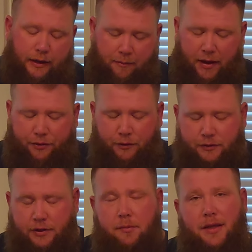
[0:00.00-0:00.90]
I might throw
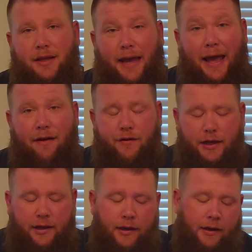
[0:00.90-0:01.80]
some in the
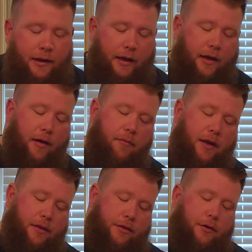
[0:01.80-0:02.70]
cavity um,
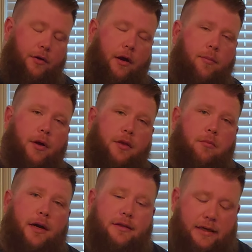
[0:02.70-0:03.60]
and through, up on the
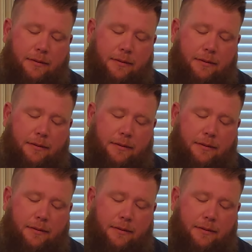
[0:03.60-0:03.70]
breast.